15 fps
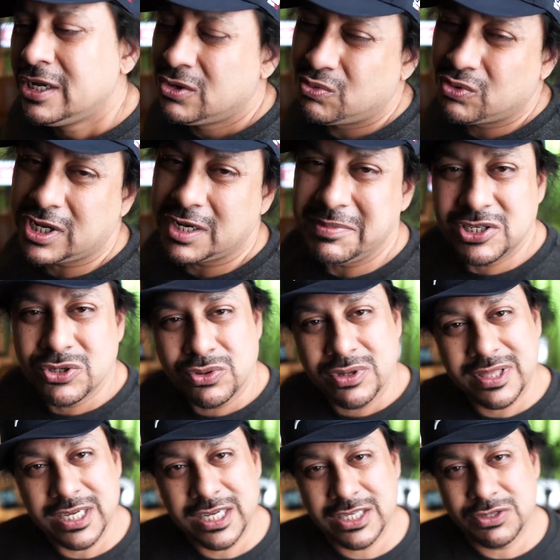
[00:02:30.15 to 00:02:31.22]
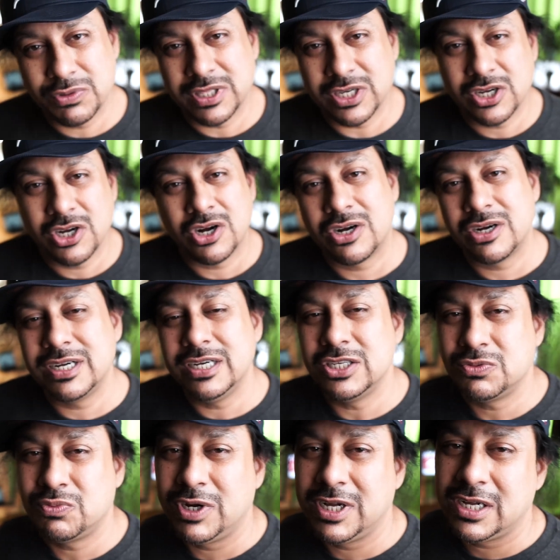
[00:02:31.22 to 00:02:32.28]
We're going to be doing things with the car
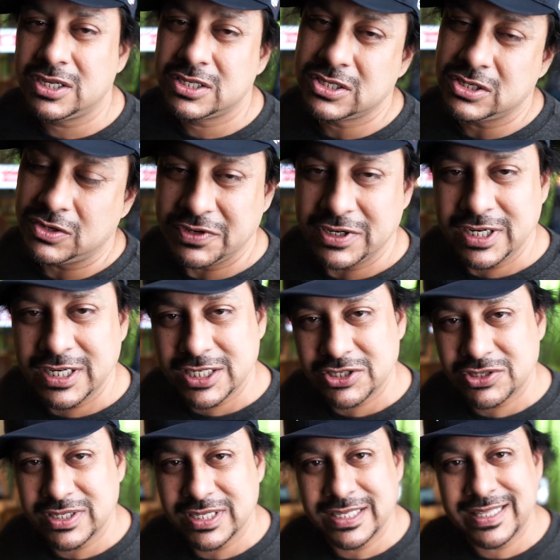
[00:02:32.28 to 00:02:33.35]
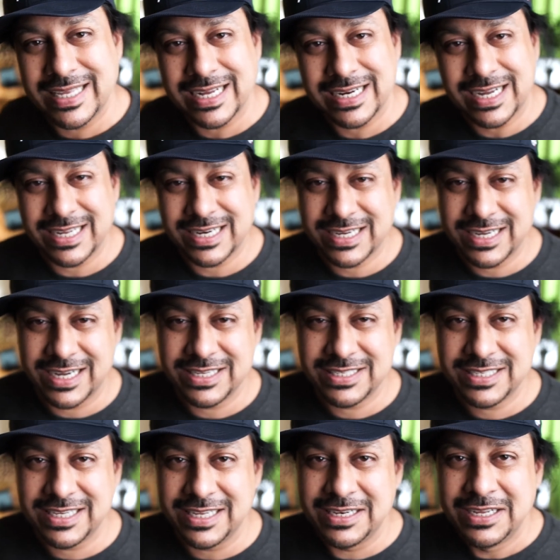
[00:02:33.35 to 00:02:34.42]
as well. So if you're interested in that kind of
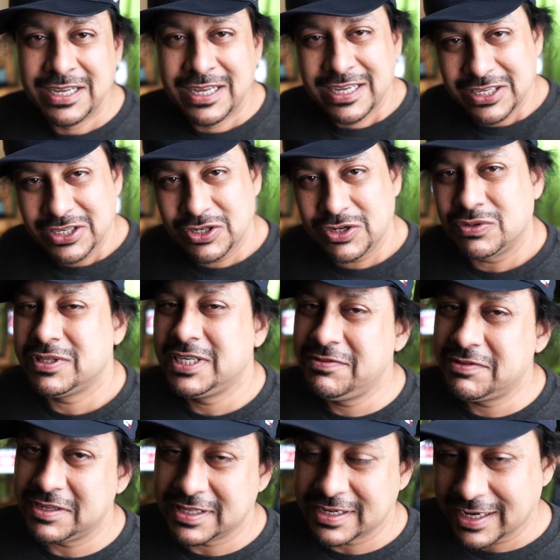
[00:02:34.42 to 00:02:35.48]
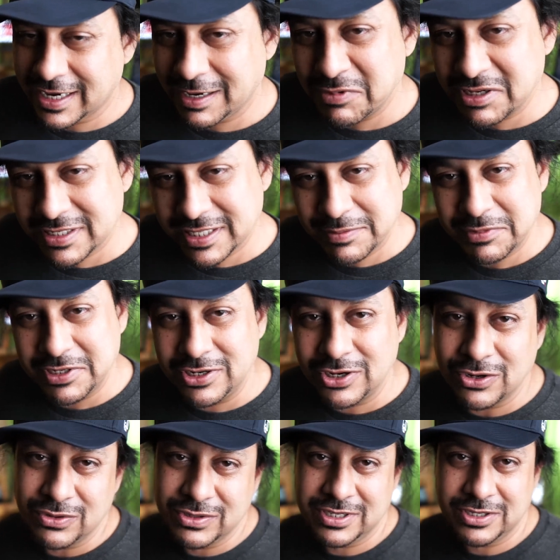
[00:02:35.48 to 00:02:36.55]
content, leave it in the comments. Let me
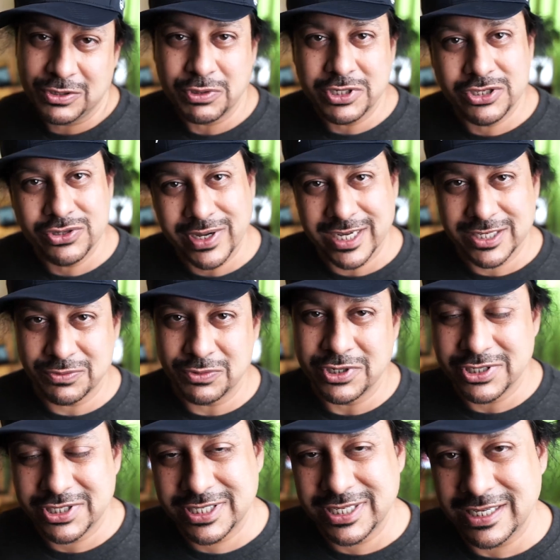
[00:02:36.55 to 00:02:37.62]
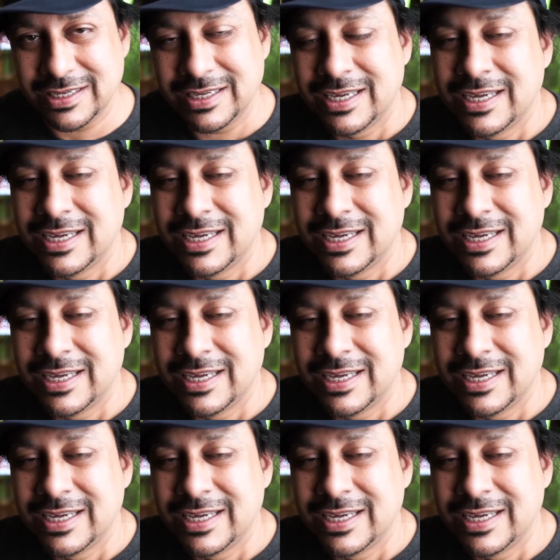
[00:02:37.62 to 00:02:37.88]
know, what you guys want to see.